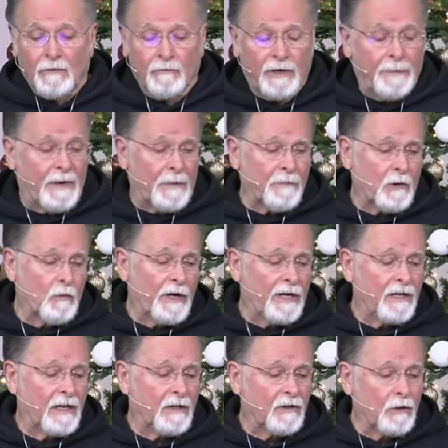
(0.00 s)
Remember
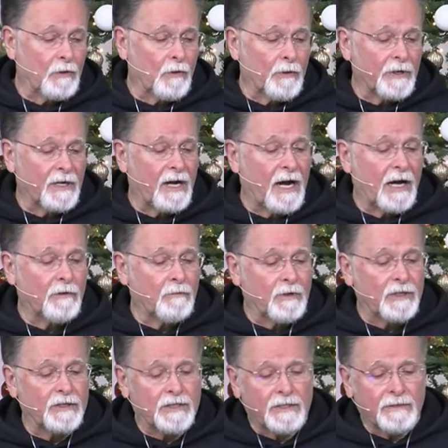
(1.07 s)
when the Lord God
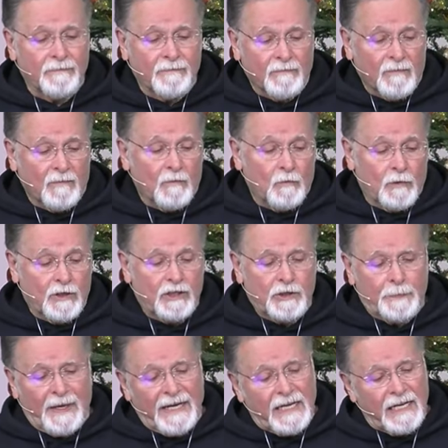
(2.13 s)
was, was
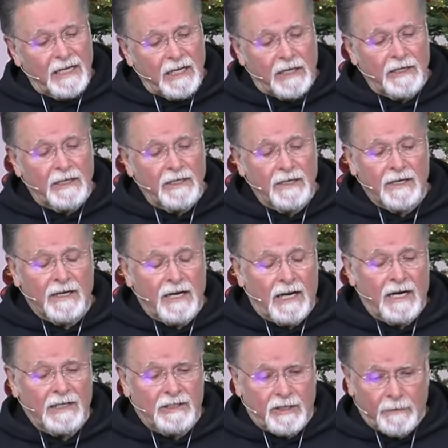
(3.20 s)
speaking uh,
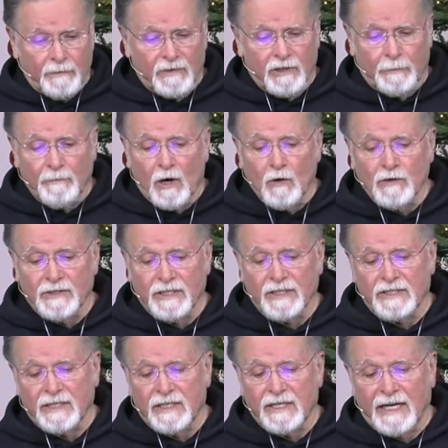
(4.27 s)
uh, to, to
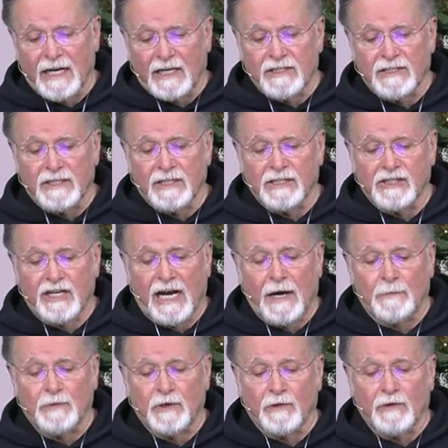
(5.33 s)
Moses in Exodus
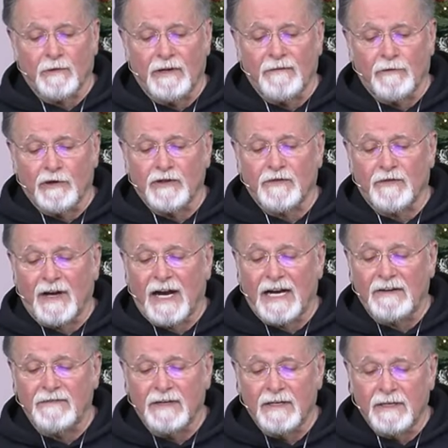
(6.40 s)
chapter 3, verse
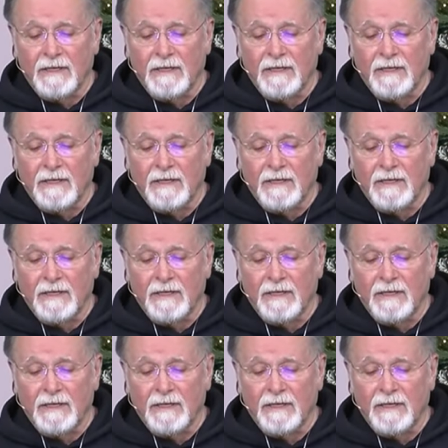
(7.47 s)
5?